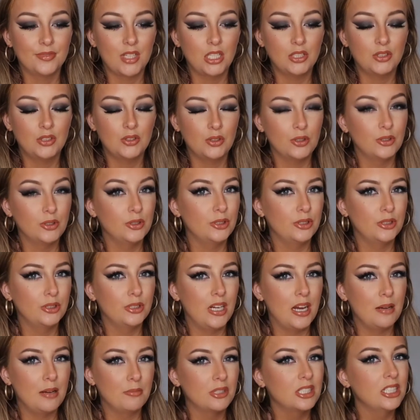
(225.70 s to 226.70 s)
so
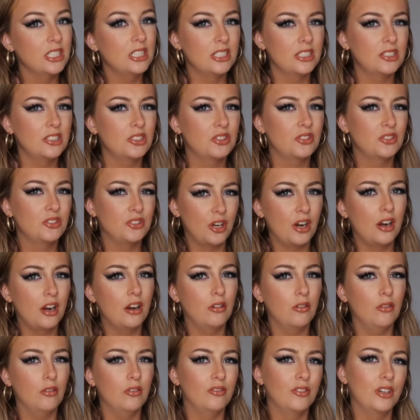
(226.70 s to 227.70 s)
I'm gonna just
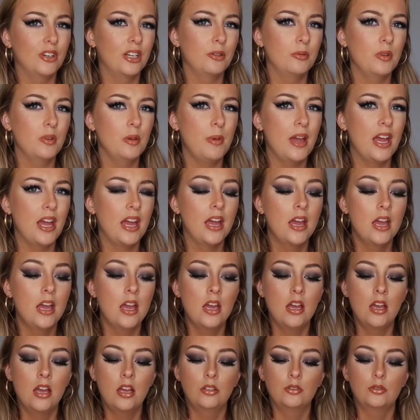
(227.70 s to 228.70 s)
start over a wee bit.
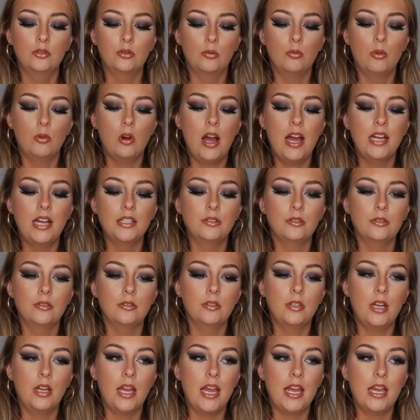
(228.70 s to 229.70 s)
So what I
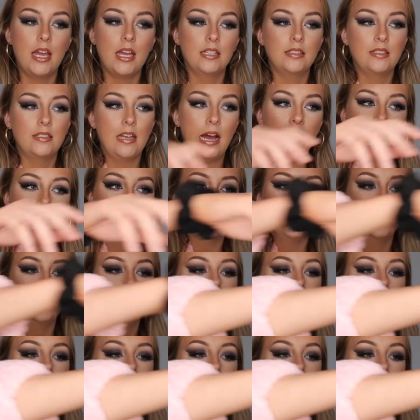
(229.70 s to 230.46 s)
do is I take